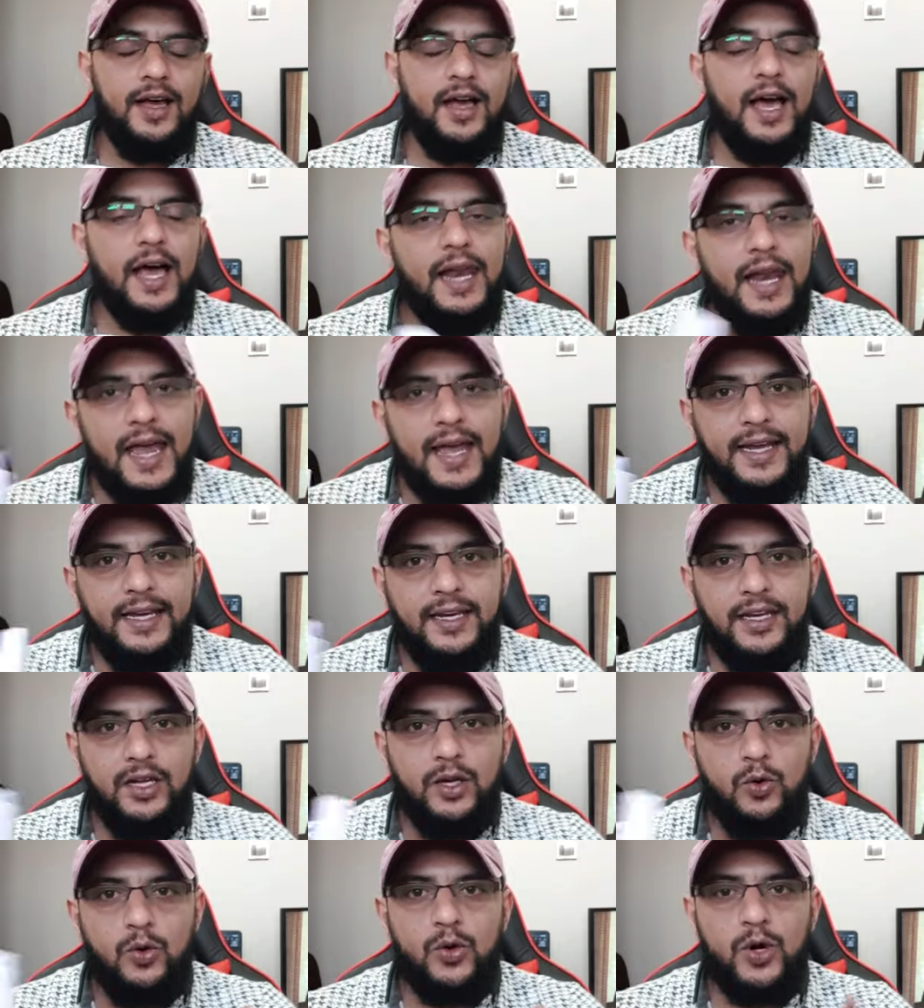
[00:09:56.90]
a
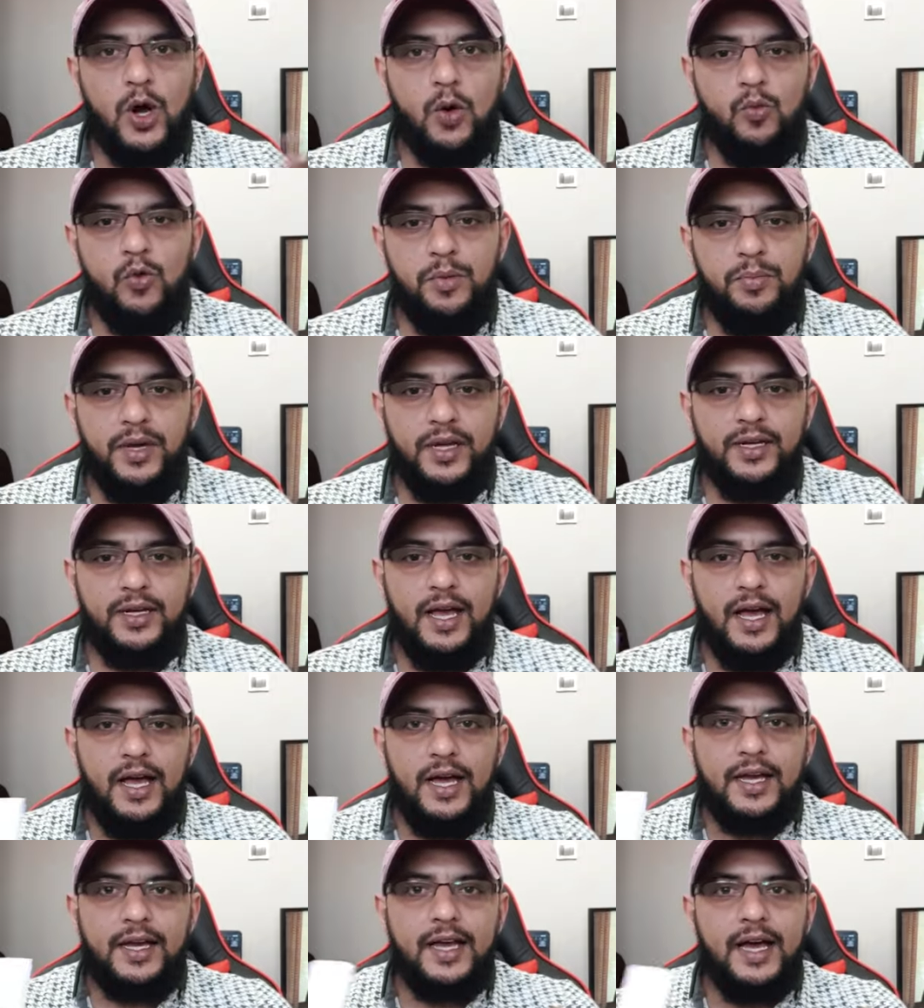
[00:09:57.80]
lady or a woman
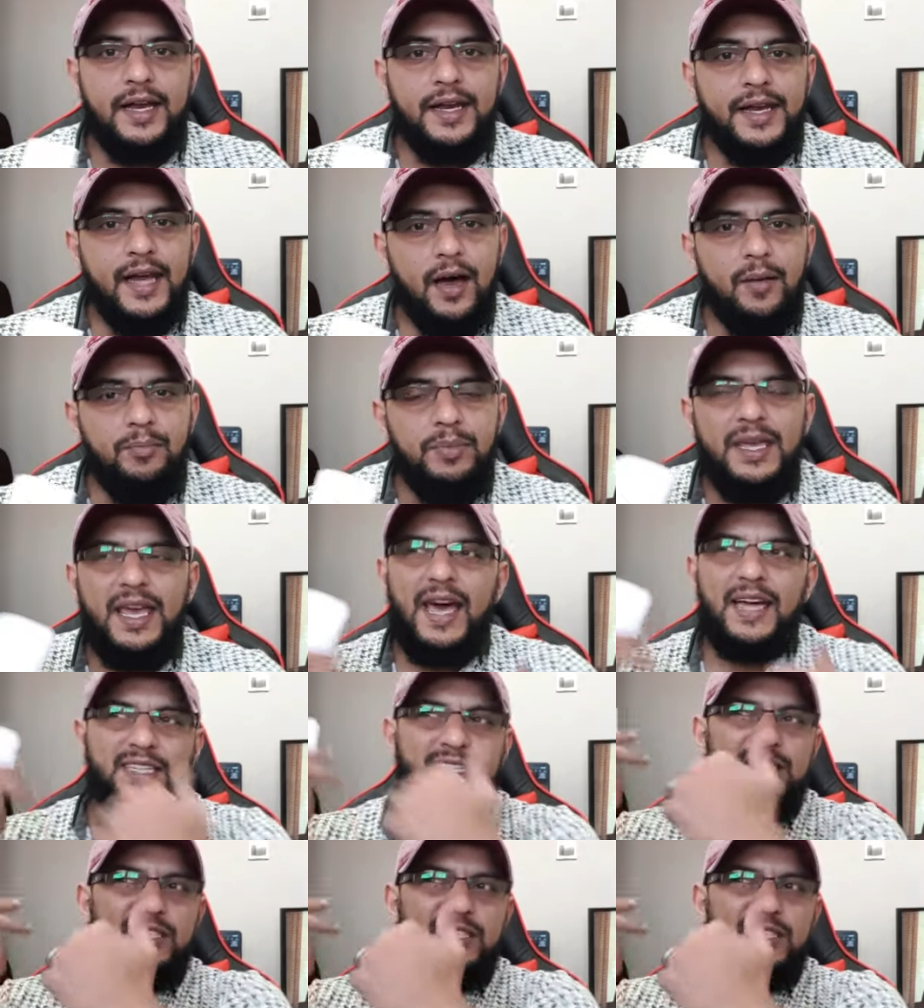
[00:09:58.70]
cannot be